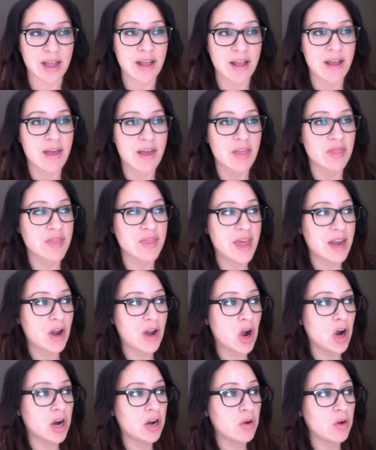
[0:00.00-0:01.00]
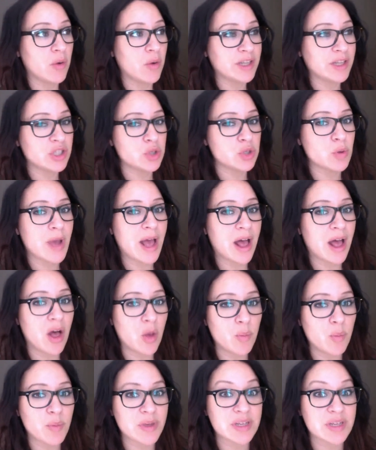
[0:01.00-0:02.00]
that are going to
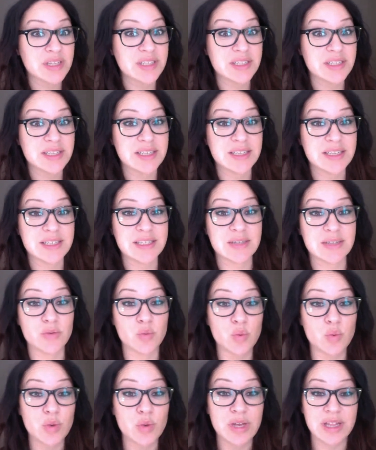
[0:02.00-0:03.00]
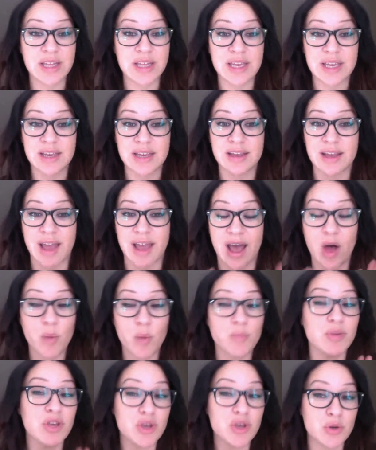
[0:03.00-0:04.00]
help really help
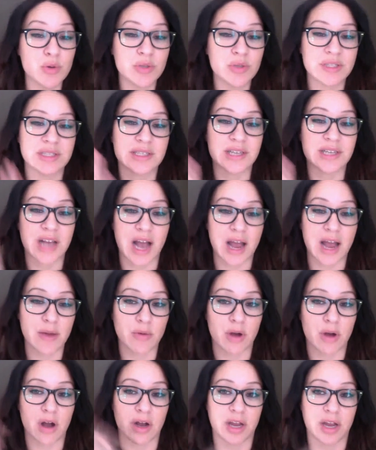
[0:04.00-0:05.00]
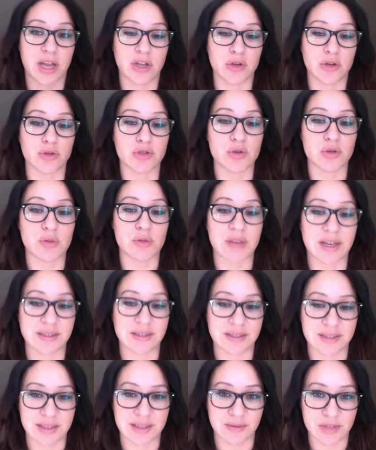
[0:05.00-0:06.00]
you skyrocket your two thousand
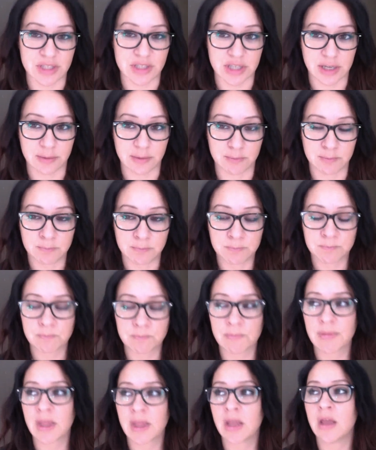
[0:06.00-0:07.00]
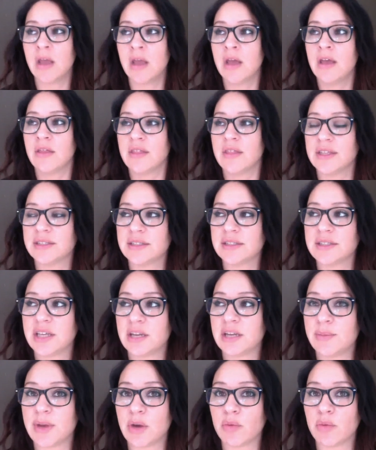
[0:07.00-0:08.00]
seventeen. This is going to
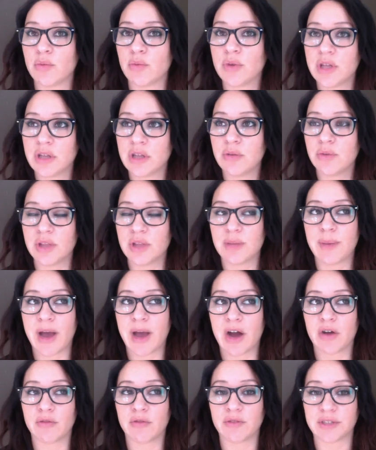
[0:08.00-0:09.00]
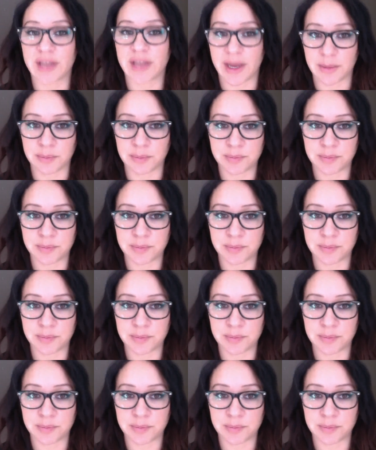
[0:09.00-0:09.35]
be a really, really powerful day.